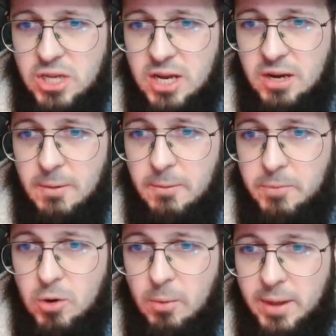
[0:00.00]
here,
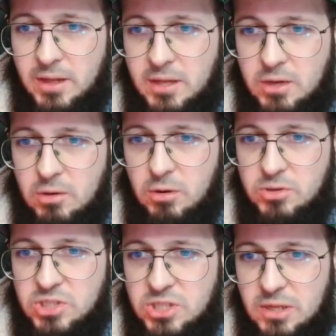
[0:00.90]
recommended
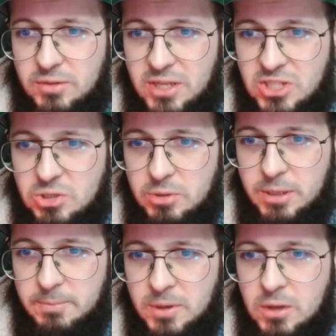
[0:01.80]
heroes, these
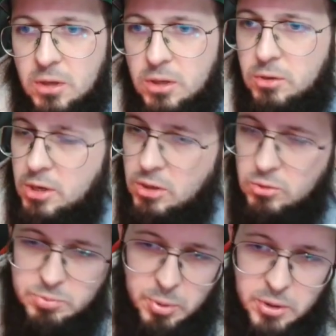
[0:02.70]
three. You can
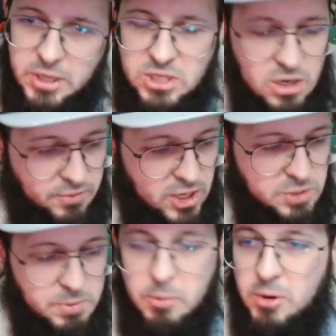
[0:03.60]
use burn instead of H
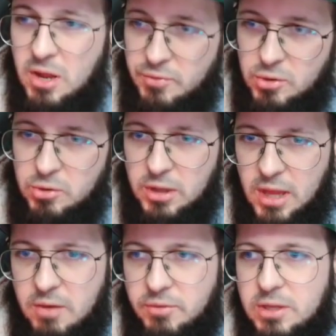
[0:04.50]
P burn if you do not
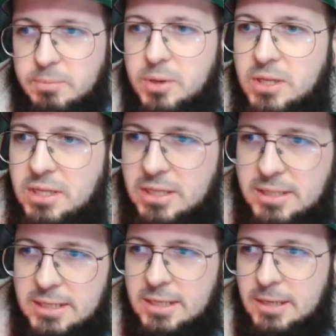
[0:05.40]
have it, but
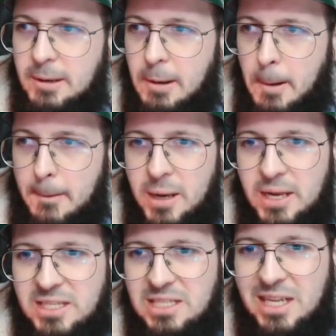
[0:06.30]

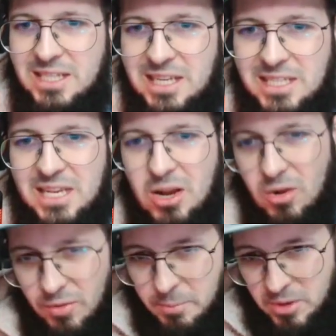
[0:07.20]
let's let's let's kick
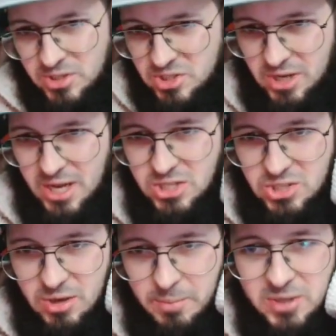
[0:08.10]
on the boss. Okay,
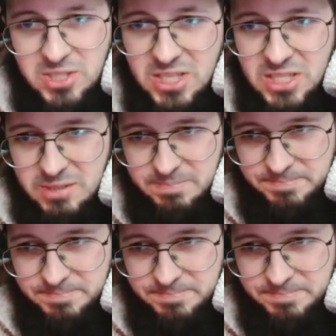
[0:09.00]
so the boss is